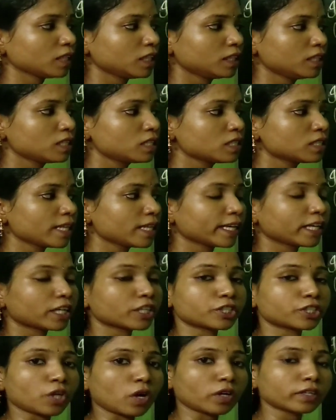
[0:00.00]
This is like
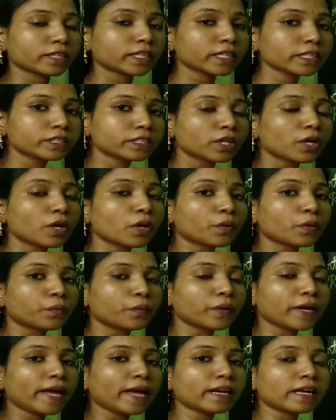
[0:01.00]
a shortcut
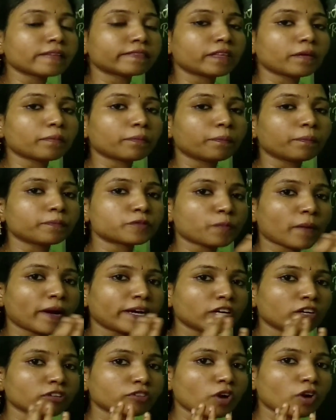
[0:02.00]
where the
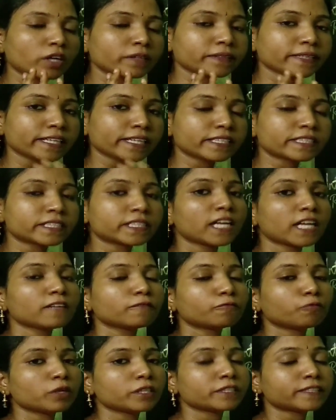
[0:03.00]
spinal cord
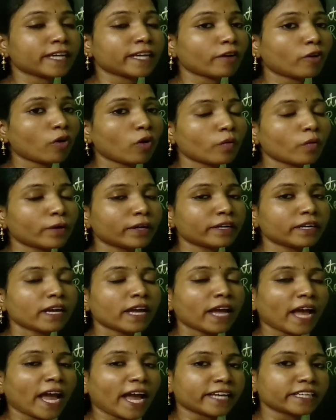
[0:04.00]
itself will take over
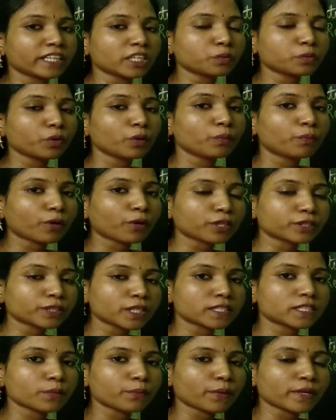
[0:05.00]
and it will
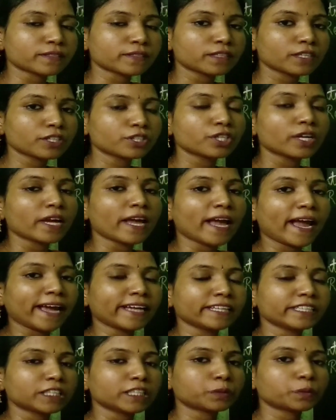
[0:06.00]
process the message
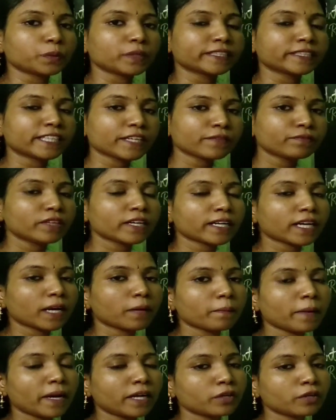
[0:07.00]
and it will give the
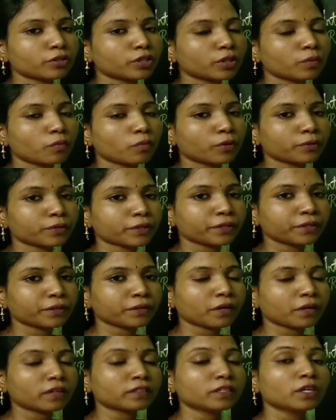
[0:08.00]
command to the motor
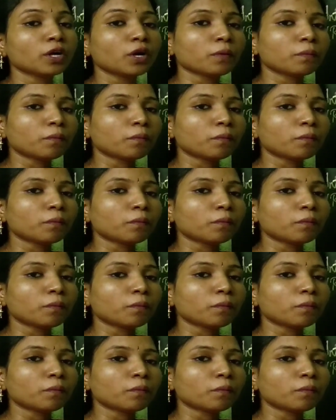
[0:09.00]
neuron.